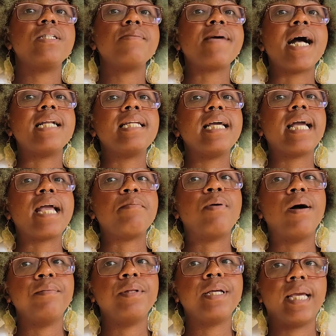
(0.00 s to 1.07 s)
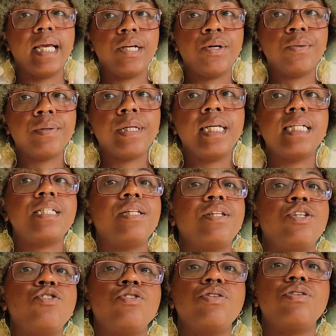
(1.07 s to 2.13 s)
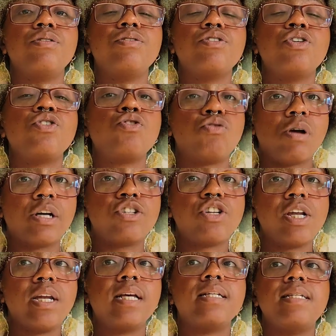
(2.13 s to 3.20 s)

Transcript: demanding a public inquiry into the destruction,